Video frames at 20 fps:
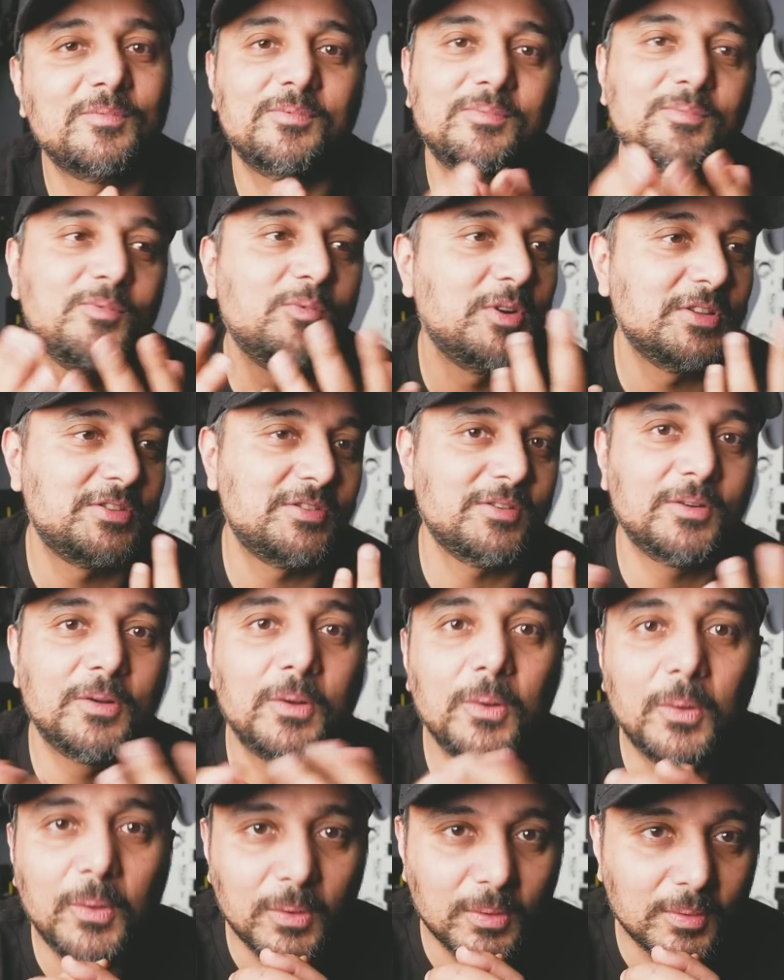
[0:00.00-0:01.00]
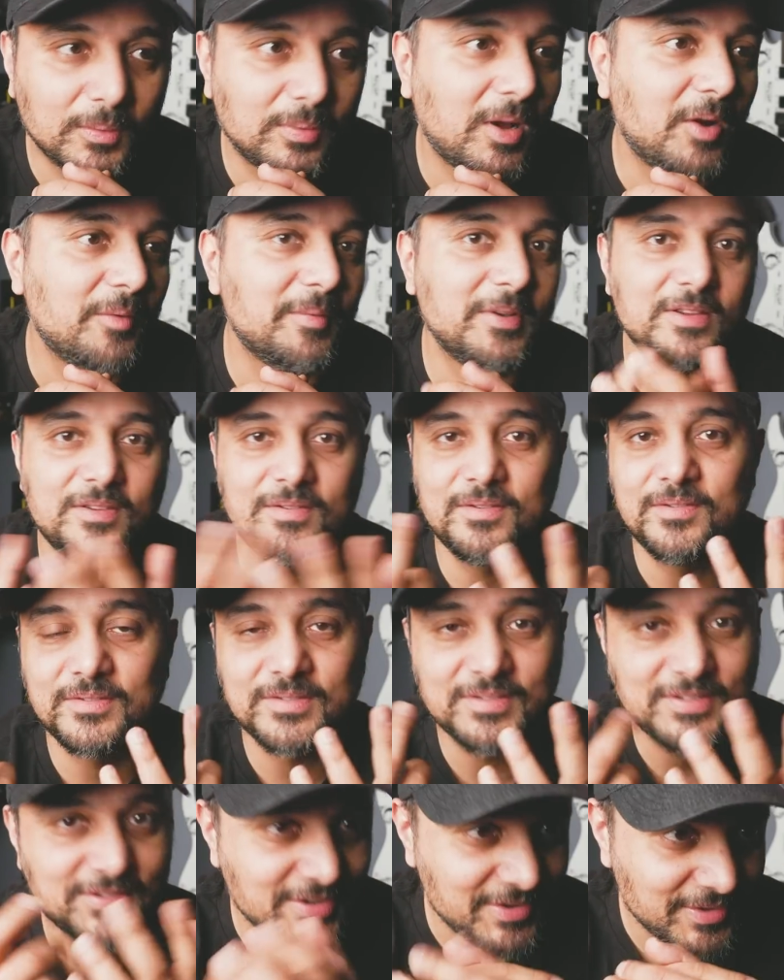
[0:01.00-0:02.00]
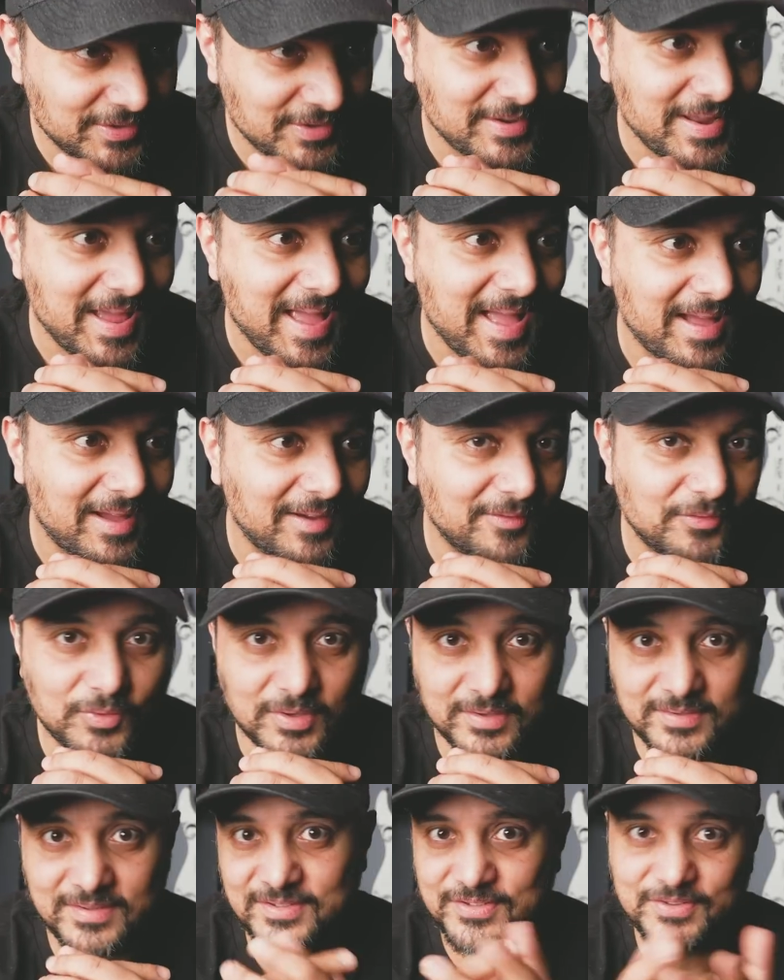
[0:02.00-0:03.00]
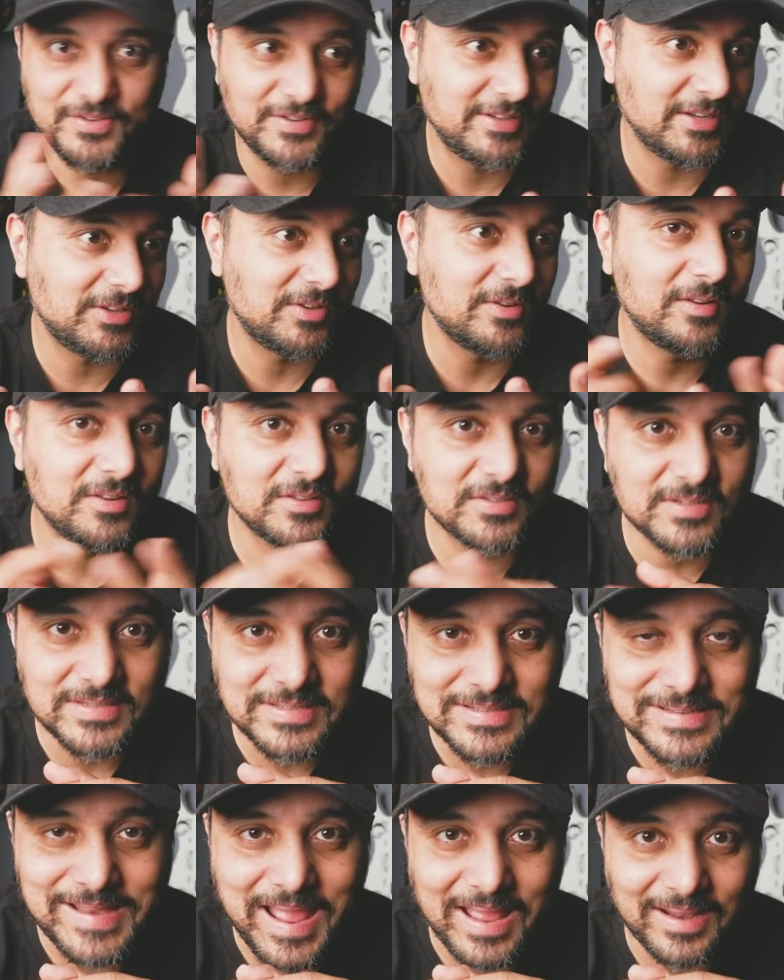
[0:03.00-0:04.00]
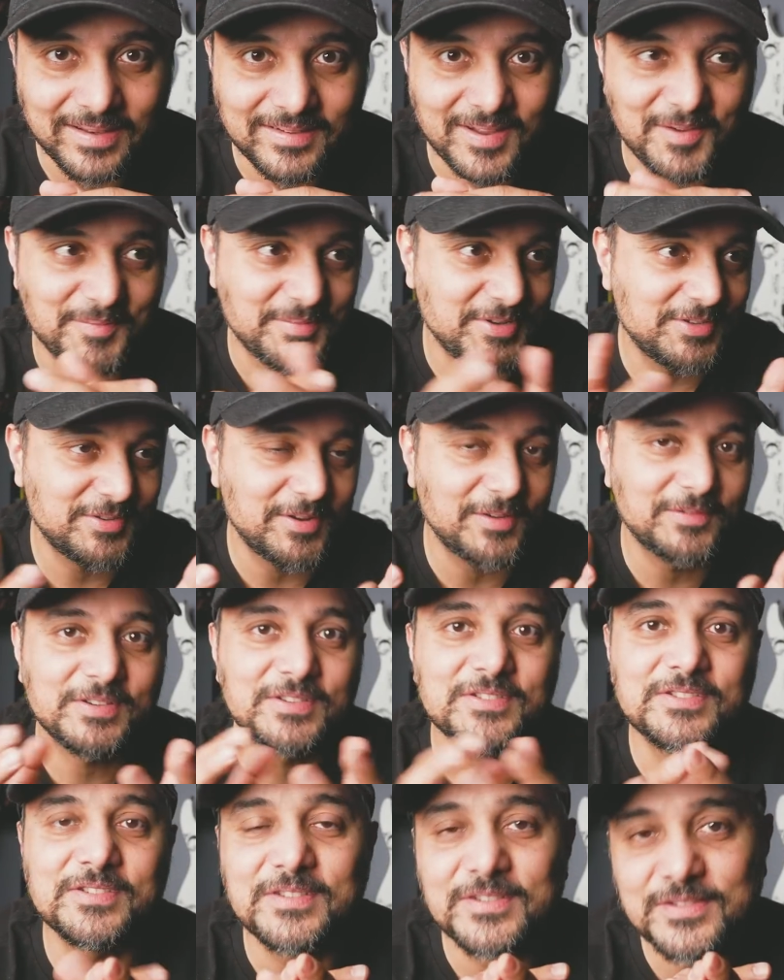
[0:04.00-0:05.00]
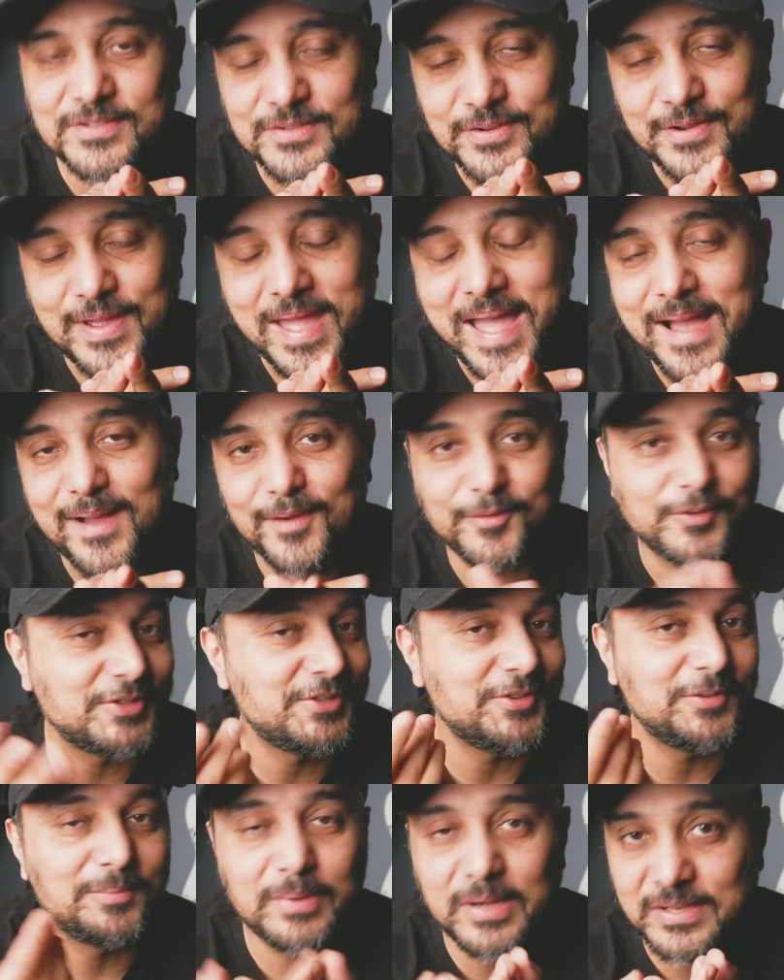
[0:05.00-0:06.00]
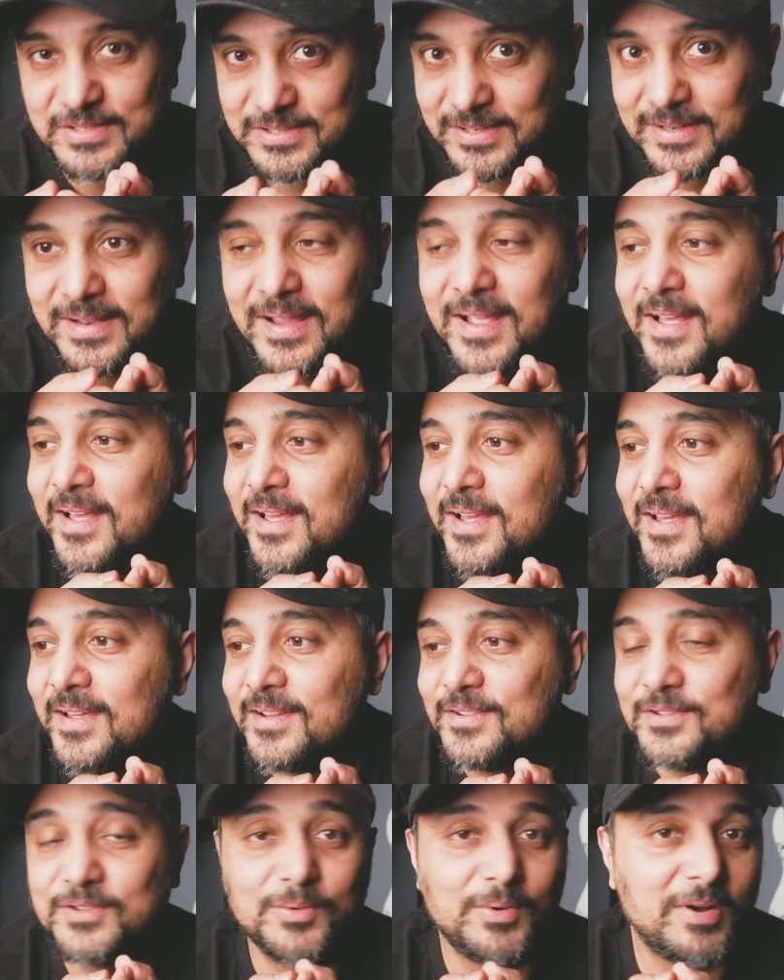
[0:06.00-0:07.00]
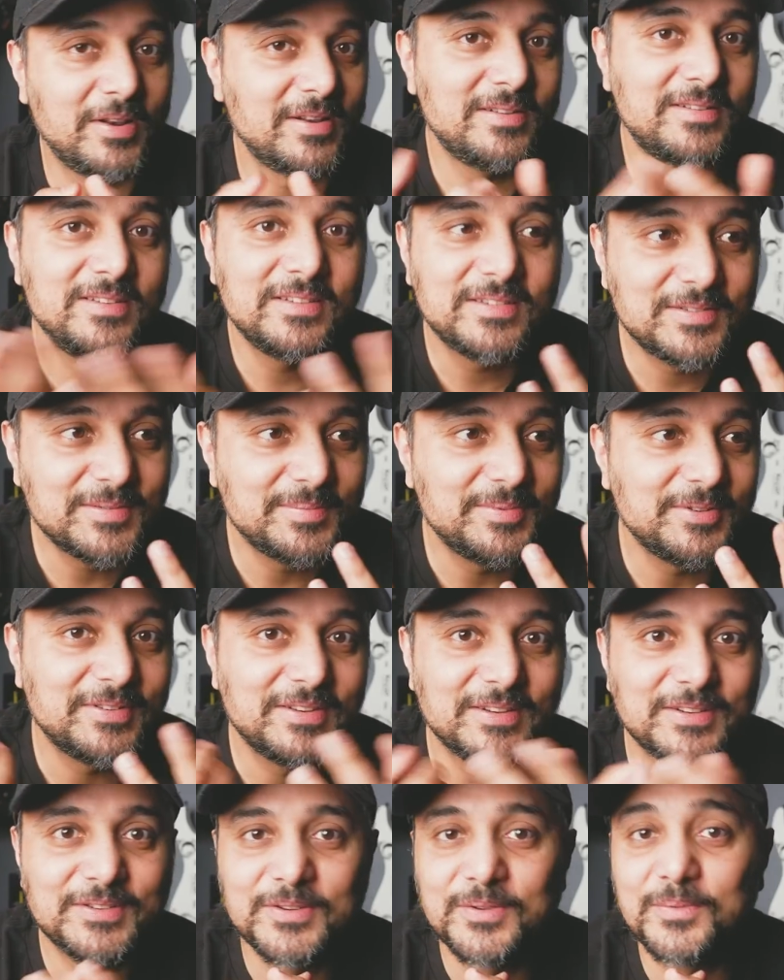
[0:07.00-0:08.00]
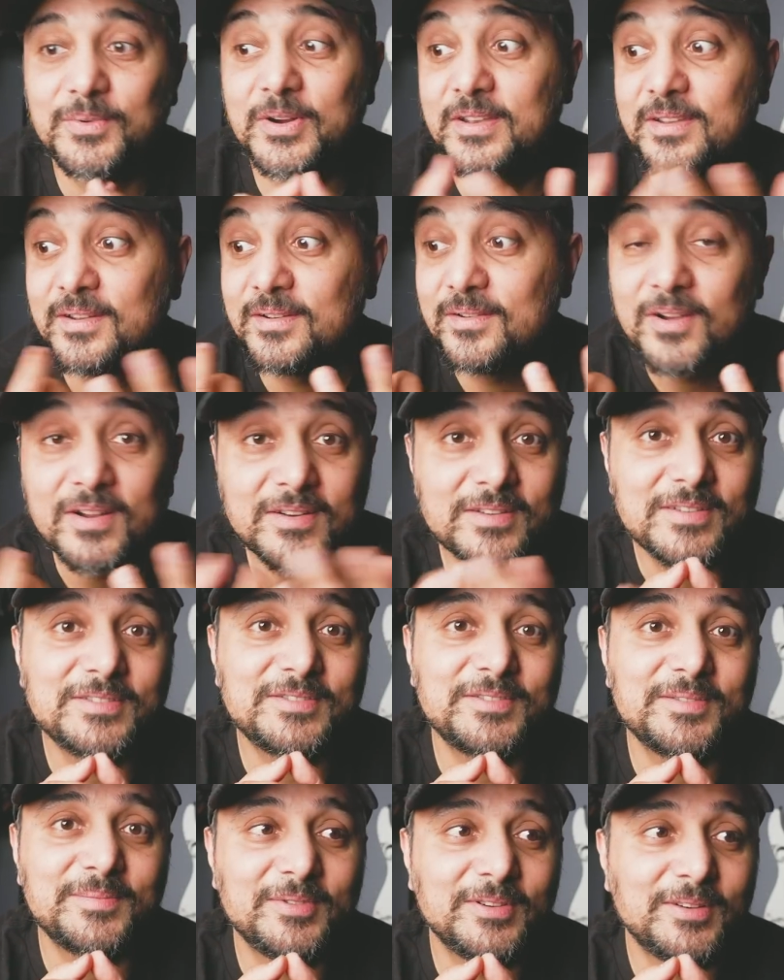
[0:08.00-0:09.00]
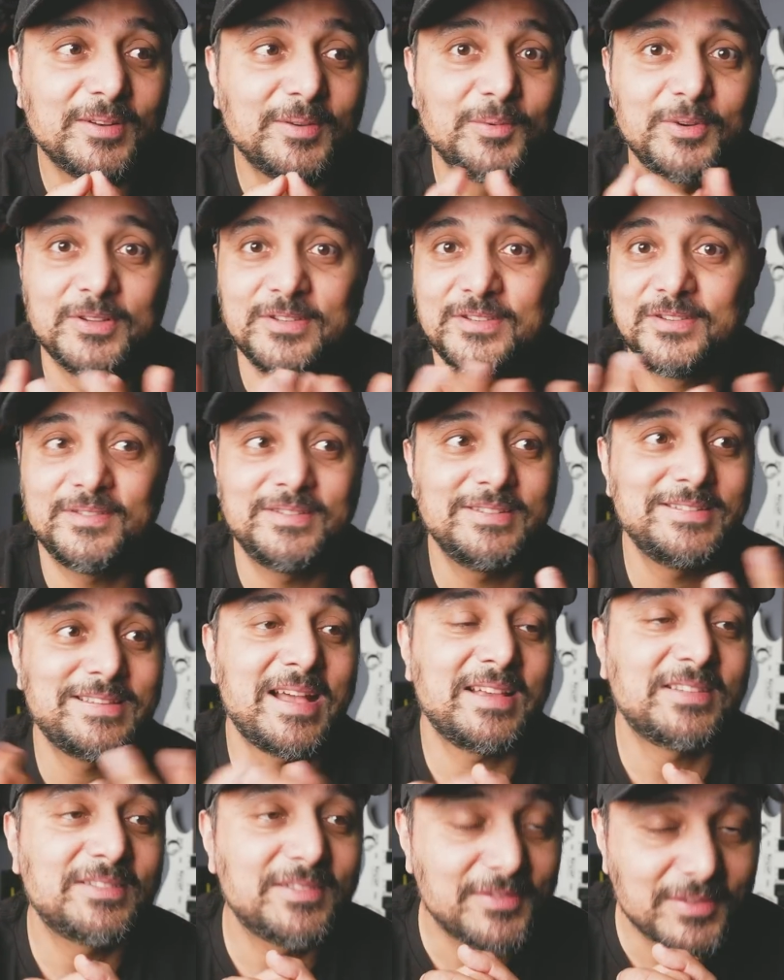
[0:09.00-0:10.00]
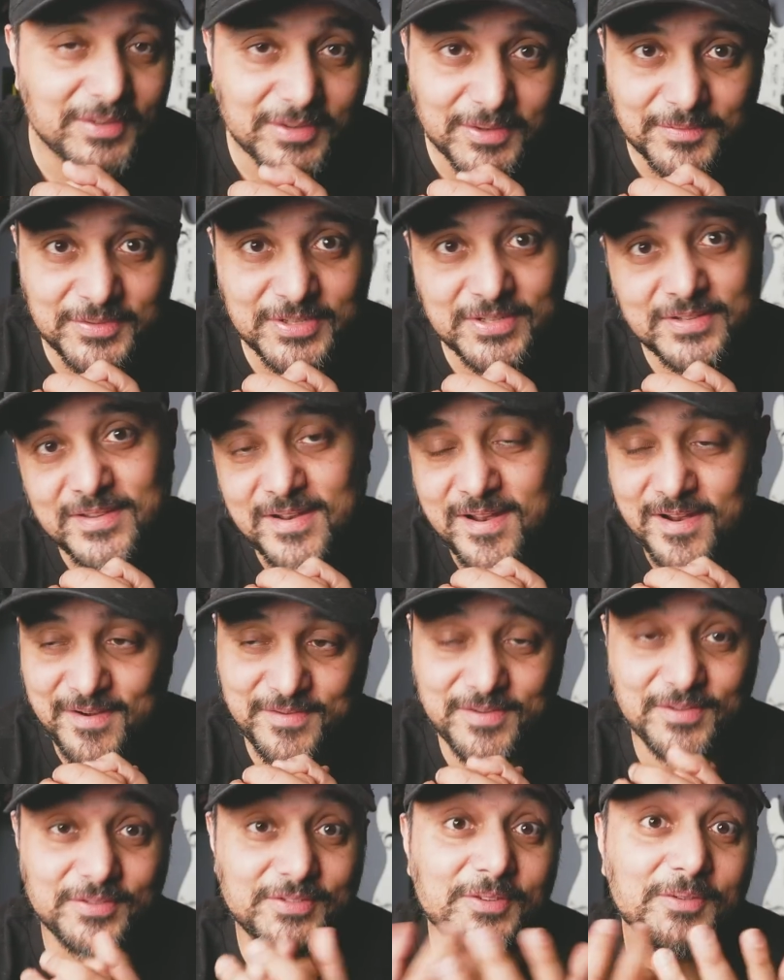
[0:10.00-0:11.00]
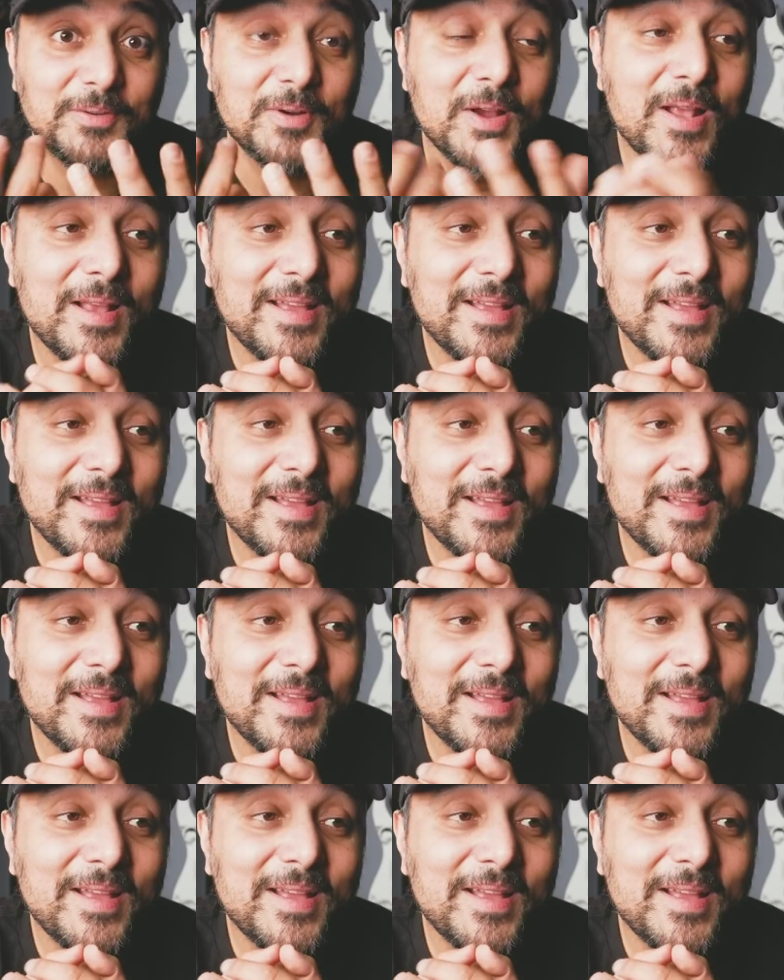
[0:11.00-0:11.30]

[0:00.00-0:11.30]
what's your goal? How many users are you going to have? What is your technology stack? How many software engineers do you have? What's your budget? Do you want it distributed? Do you want it not distributed? What's your disaster recovery scenario? So